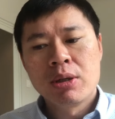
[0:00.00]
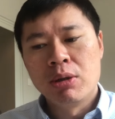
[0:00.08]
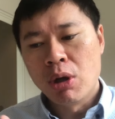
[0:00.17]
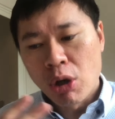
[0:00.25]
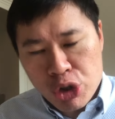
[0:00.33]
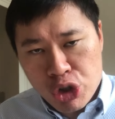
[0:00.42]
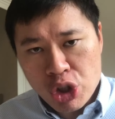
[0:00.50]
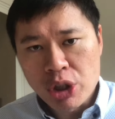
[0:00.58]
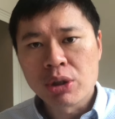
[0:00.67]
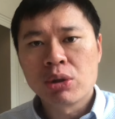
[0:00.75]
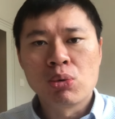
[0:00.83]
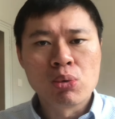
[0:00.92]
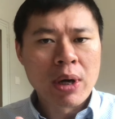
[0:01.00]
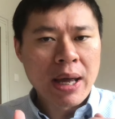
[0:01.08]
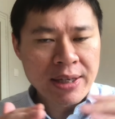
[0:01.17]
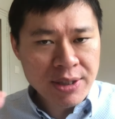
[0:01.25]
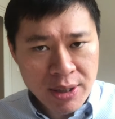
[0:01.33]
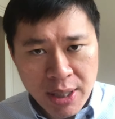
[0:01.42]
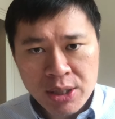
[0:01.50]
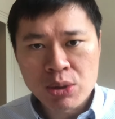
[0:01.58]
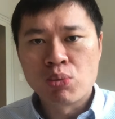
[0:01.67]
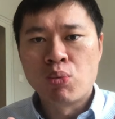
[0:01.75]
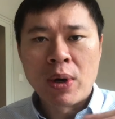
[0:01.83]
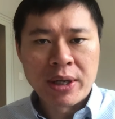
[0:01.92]
logic to
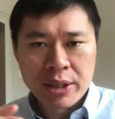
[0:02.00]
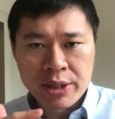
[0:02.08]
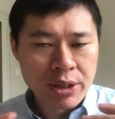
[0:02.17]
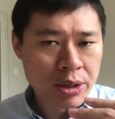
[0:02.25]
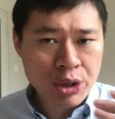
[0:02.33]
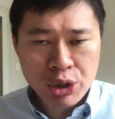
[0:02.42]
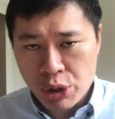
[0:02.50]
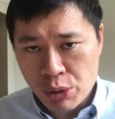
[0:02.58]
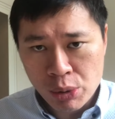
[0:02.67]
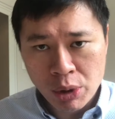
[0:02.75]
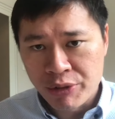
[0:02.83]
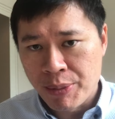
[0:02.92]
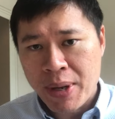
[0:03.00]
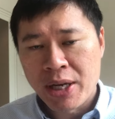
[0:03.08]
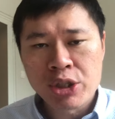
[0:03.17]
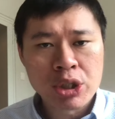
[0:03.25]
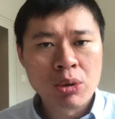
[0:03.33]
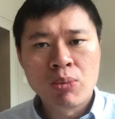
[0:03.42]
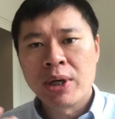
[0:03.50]
assess what is the skill of the manager,